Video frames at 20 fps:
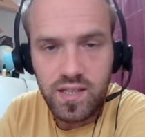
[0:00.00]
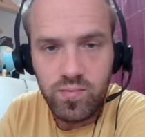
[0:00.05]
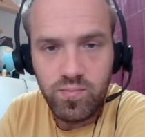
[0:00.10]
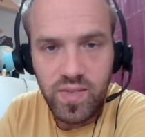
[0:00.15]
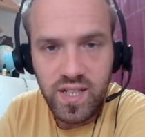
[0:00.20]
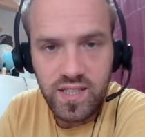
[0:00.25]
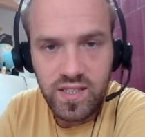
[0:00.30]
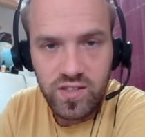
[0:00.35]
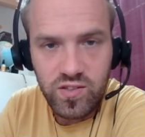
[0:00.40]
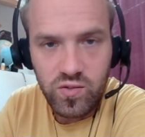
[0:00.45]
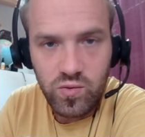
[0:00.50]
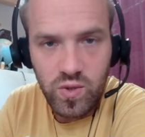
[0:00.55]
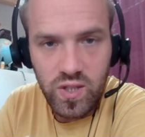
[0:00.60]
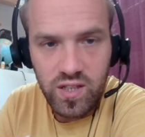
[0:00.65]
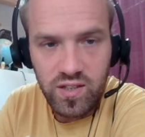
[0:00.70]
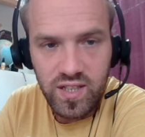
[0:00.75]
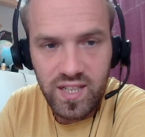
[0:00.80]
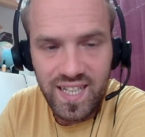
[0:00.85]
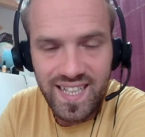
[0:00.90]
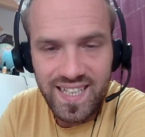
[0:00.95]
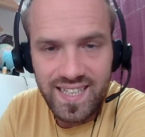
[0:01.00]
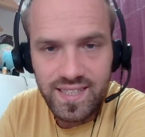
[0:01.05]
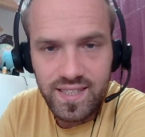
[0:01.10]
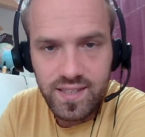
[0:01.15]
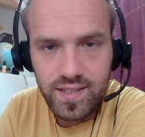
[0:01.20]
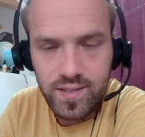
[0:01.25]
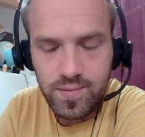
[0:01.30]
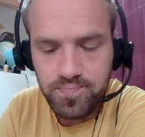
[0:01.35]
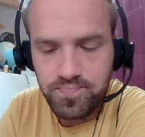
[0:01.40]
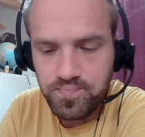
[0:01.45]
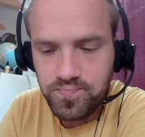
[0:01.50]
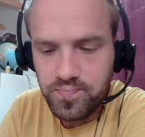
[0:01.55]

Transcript: the main square in Linz,